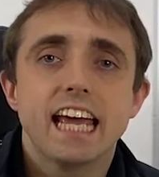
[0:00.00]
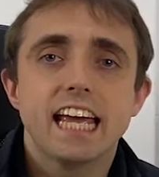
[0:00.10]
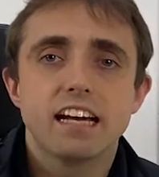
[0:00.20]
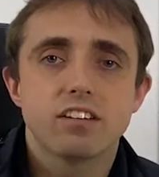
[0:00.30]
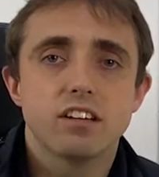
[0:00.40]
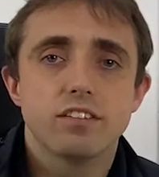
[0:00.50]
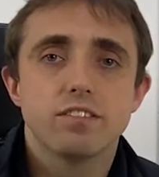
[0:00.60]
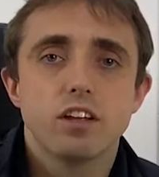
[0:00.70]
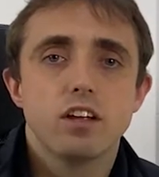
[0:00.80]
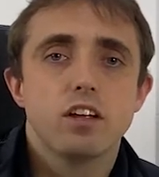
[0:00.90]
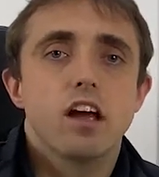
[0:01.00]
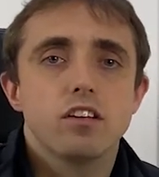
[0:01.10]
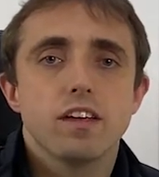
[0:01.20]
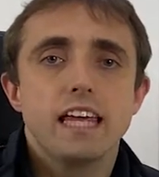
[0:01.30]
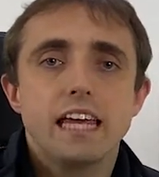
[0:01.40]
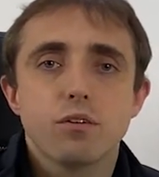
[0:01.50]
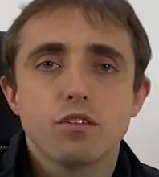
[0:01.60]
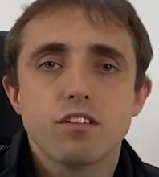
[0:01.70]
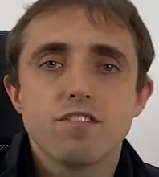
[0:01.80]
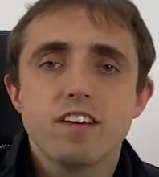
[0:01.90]
Active. So here
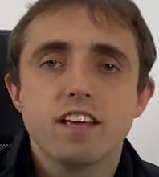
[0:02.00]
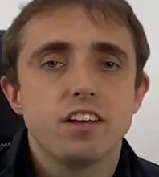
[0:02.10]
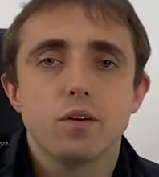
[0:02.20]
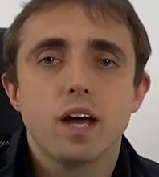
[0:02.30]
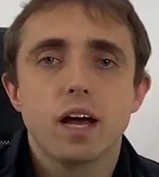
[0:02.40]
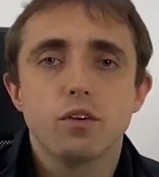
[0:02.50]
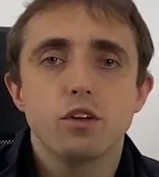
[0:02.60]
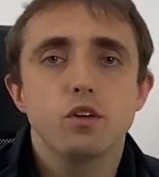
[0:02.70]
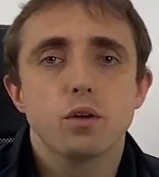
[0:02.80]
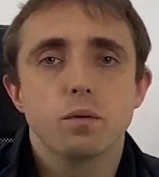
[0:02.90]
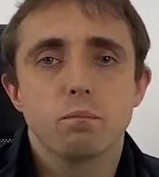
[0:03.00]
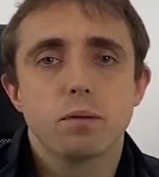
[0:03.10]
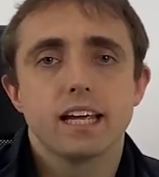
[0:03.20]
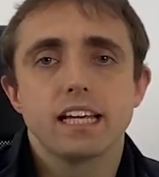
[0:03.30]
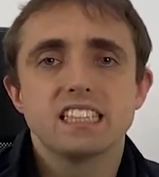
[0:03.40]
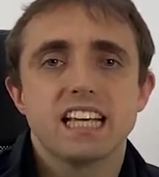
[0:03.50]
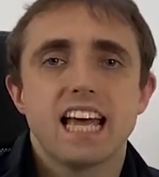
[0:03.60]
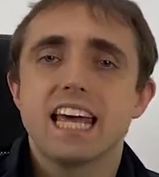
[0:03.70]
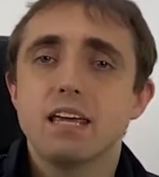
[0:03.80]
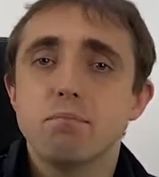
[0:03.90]
is a video how you can place
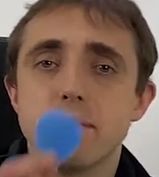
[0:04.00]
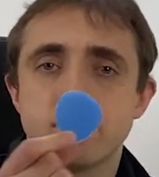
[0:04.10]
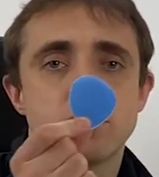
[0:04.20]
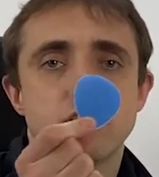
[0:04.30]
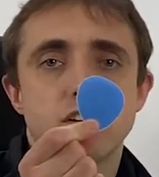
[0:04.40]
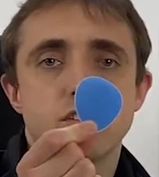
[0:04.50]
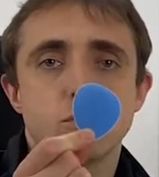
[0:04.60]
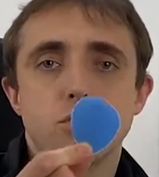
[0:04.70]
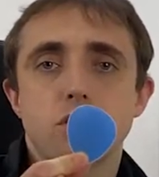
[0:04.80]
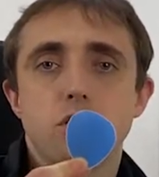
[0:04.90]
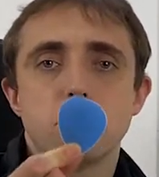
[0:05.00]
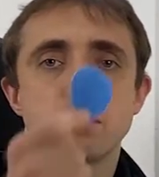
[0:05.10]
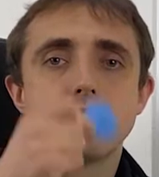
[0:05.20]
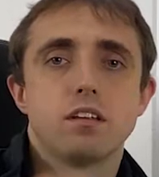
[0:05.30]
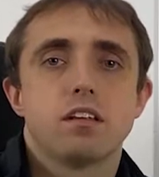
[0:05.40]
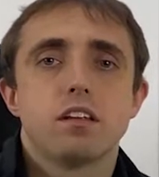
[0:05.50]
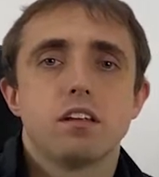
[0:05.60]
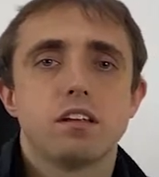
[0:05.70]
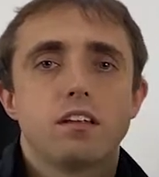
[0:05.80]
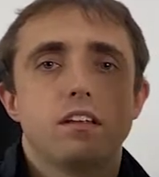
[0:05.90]
a metatarsal dome
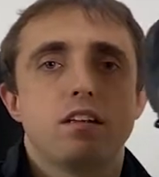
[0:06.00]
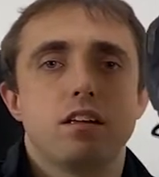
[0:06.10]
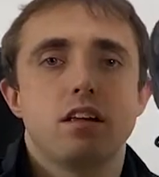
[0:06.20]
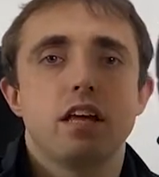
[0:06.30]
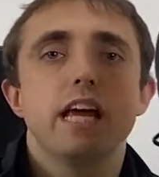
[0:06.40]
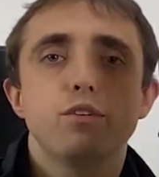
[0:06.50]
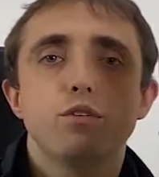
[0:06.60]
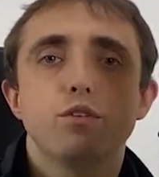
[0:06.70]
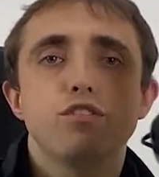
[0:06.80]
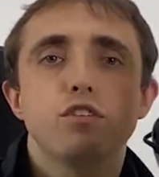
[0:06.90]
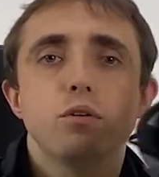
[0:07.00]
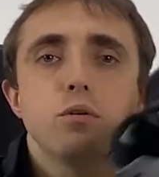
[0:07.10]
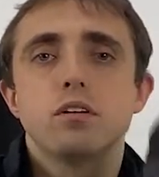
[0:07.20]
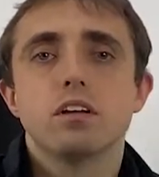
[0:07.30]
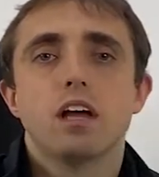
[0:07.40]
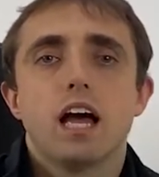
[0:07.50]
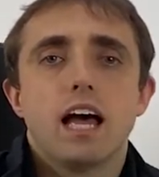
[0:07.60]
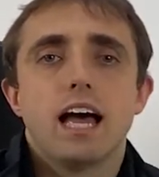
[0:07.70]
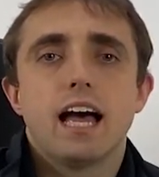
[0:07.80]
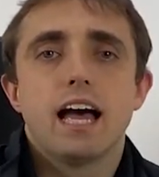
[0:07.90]
in your shoe,
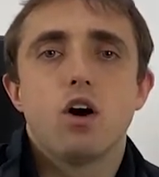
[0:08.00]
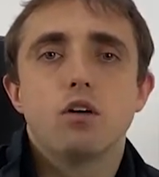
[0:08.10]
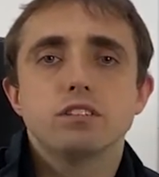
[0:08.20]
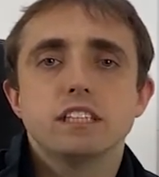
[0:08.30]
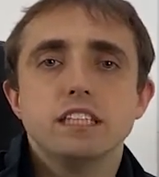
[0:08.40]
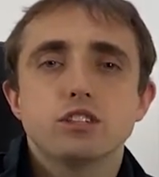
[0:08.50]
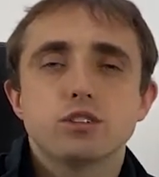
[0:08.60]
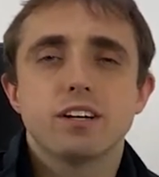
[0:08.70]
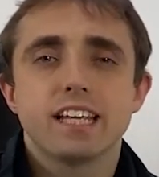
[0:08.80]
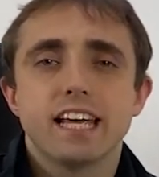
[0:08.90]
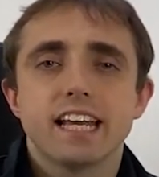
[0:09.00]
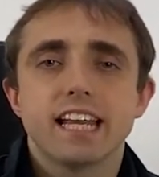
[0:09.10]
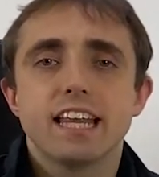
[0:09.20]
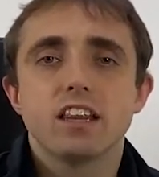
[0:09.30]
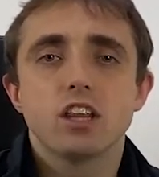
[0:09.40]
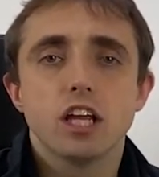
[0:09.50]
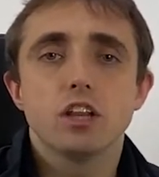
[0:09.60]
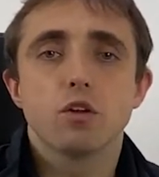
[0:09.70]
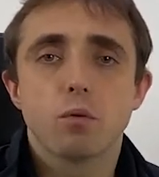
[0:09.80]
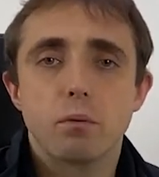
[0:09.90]
obviously trying to get it in
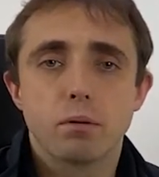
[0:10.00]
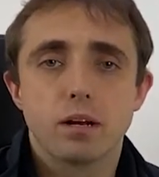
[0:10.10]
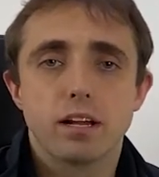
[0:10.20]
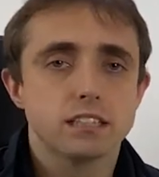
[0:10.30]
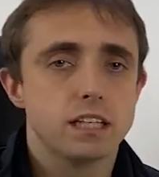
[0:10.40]
the right place.